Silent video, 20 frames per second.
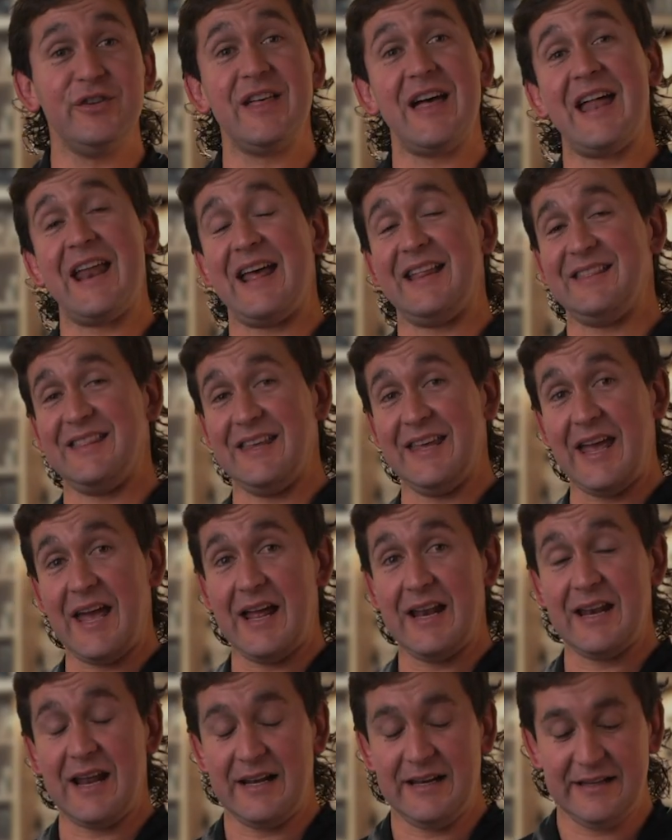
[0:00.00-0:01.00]
do that at the
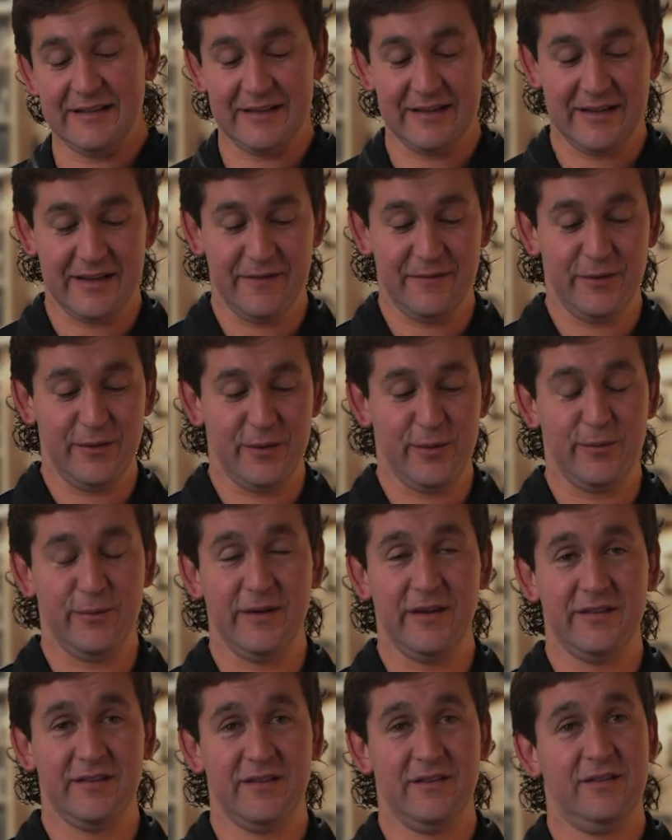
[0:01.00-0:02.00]
end. I need to give you the
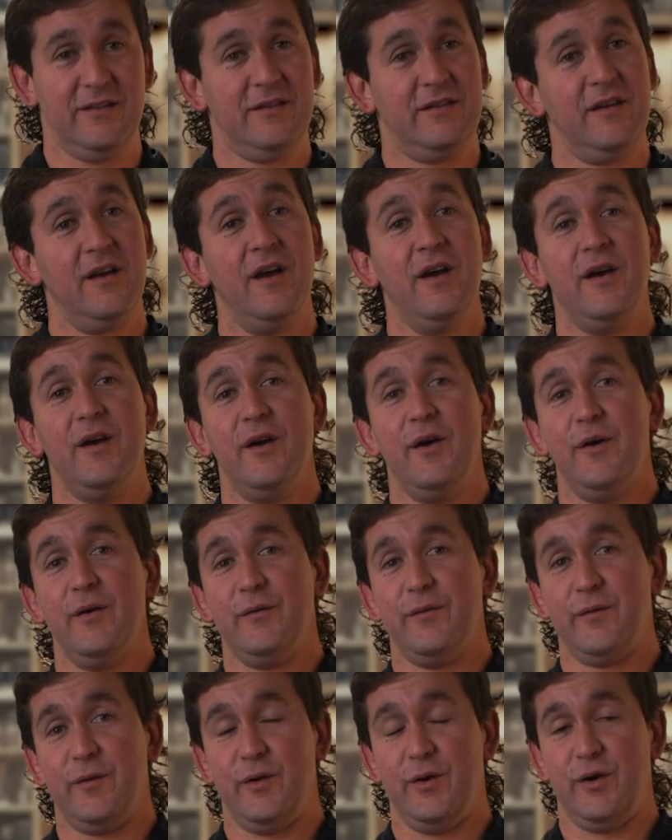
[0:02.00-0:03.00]
reasons
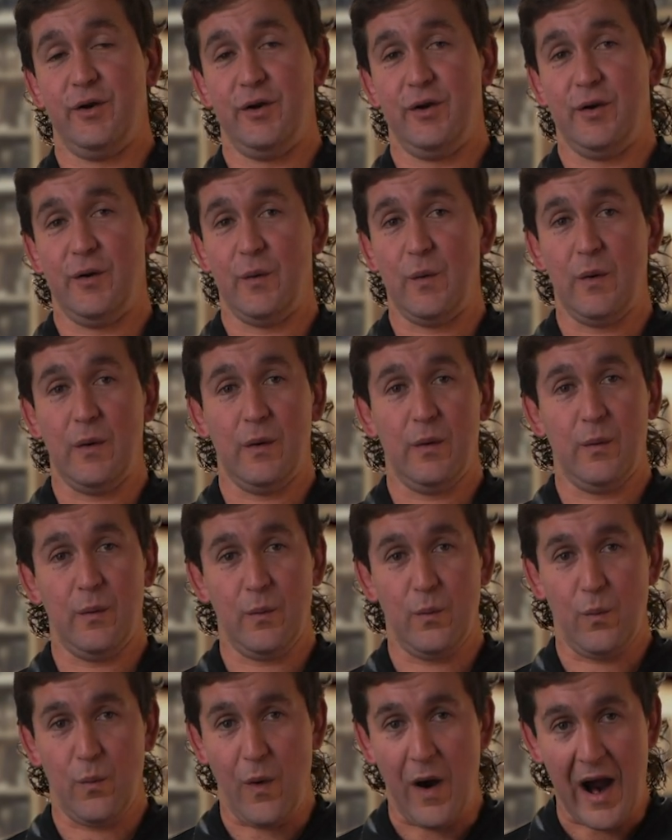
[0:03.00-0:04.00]
for
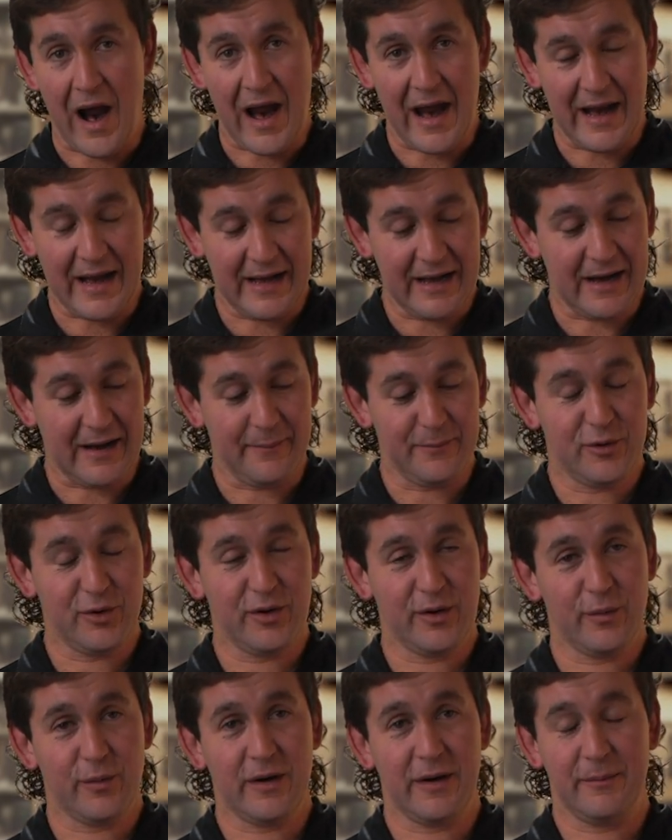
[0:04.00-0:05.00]
why I'm
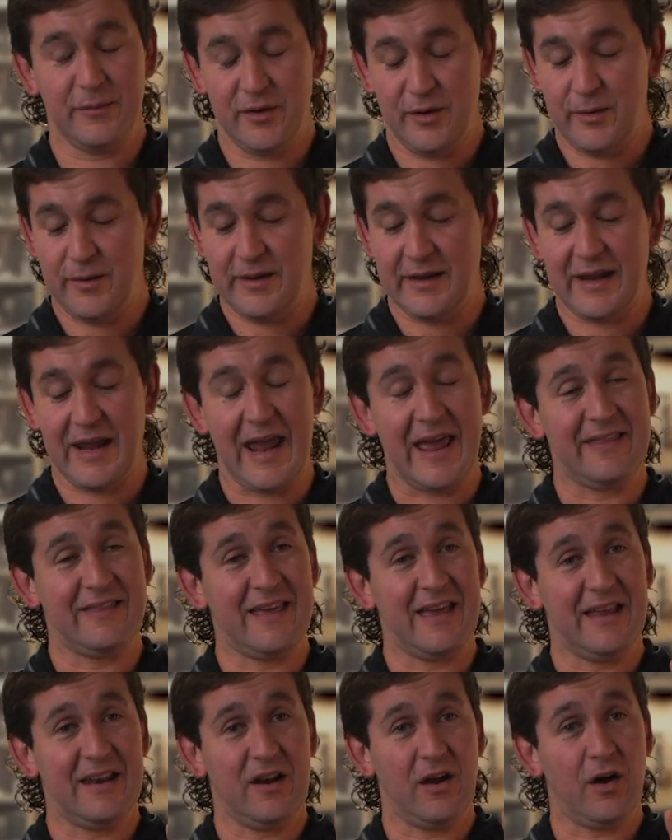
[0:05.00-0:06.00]
doing what I'm doing and
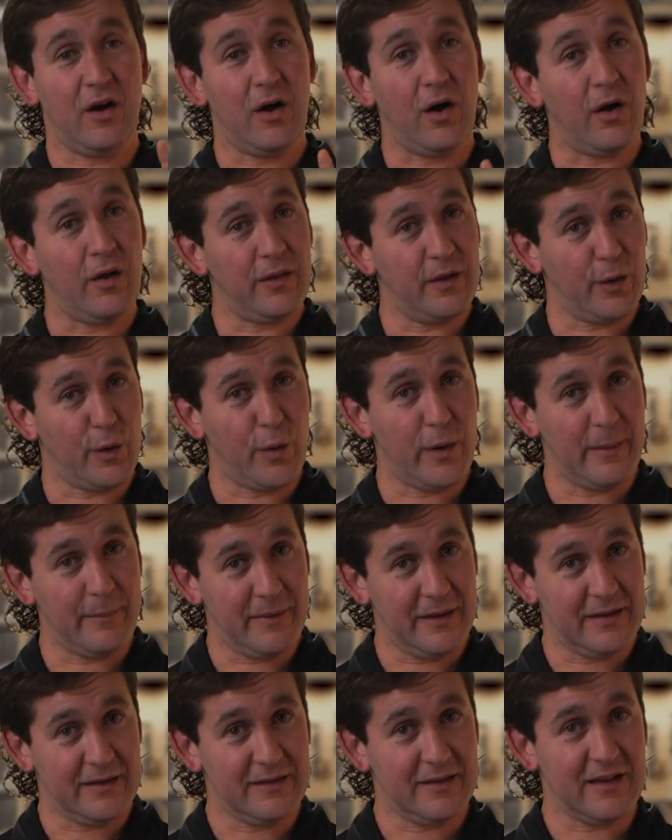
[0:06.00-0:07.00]
then all the
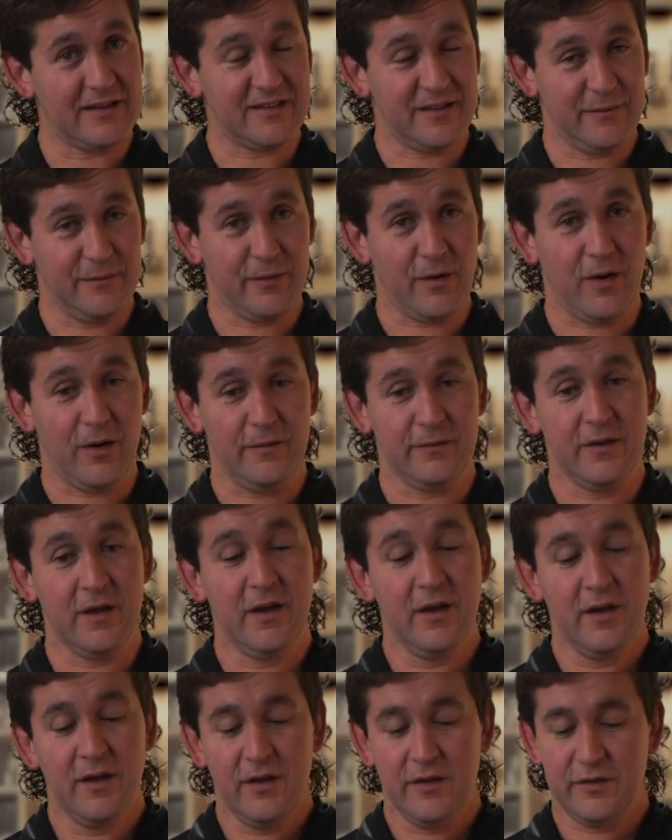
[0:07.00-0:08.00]
equipment that's involved.
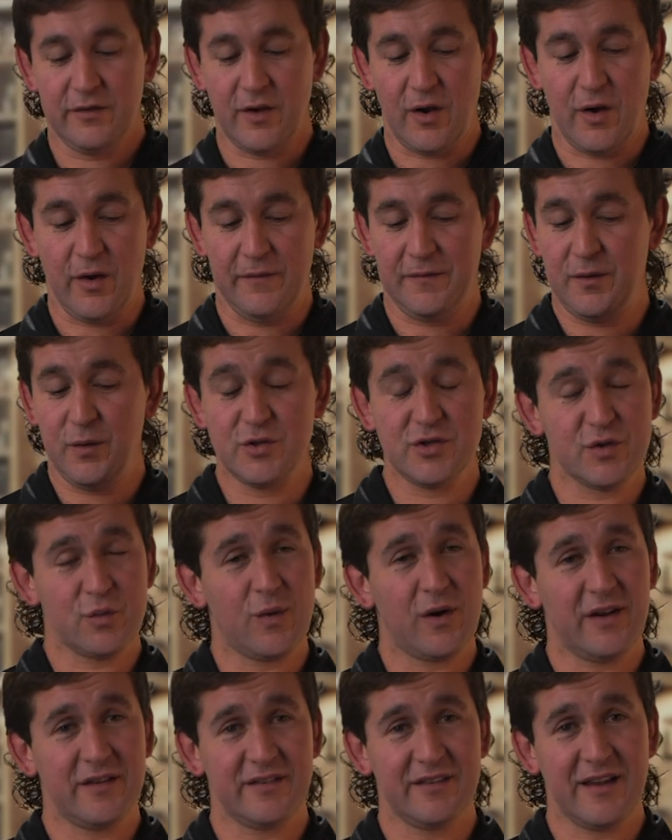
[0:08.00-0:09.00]
So if you just
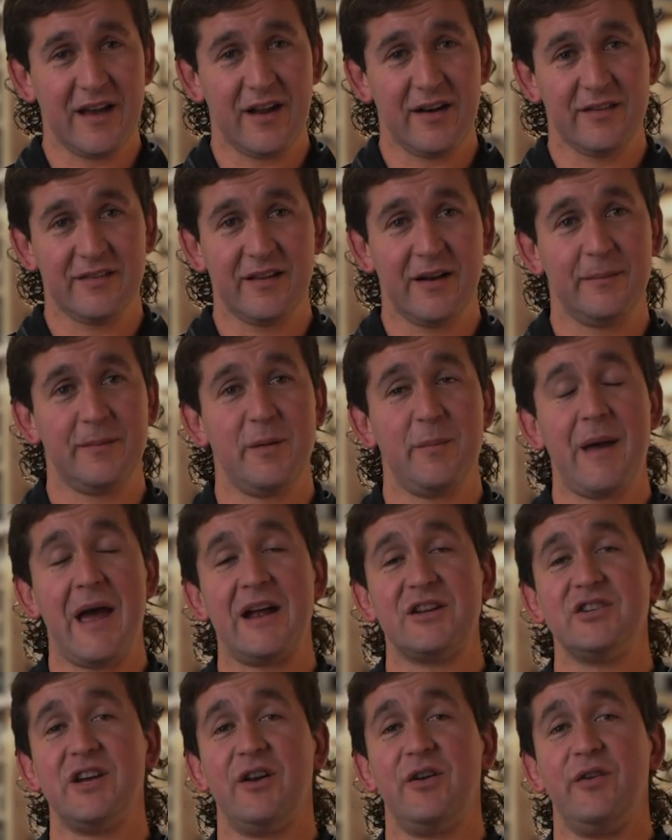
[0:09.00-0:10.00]
want to see how to set up the
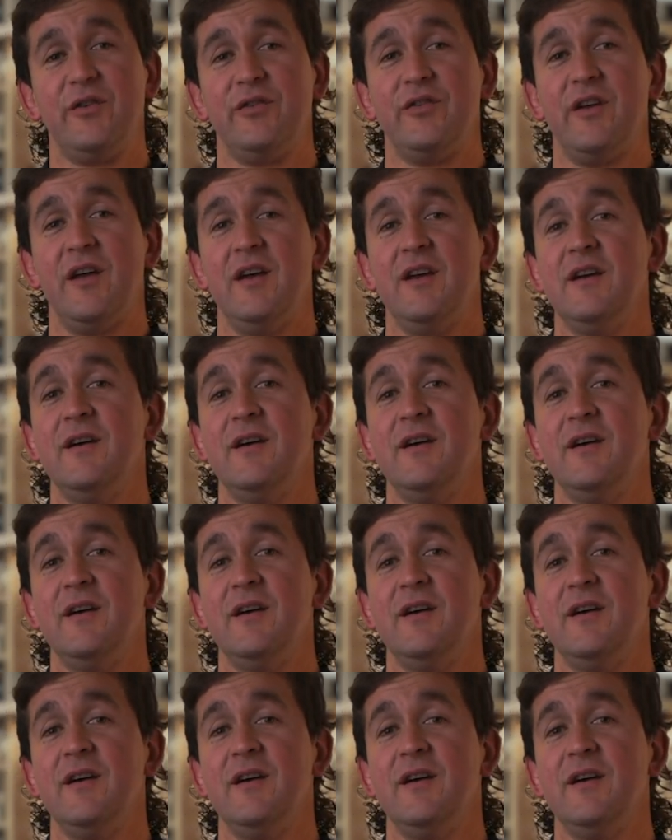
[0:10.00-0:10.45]
back channels,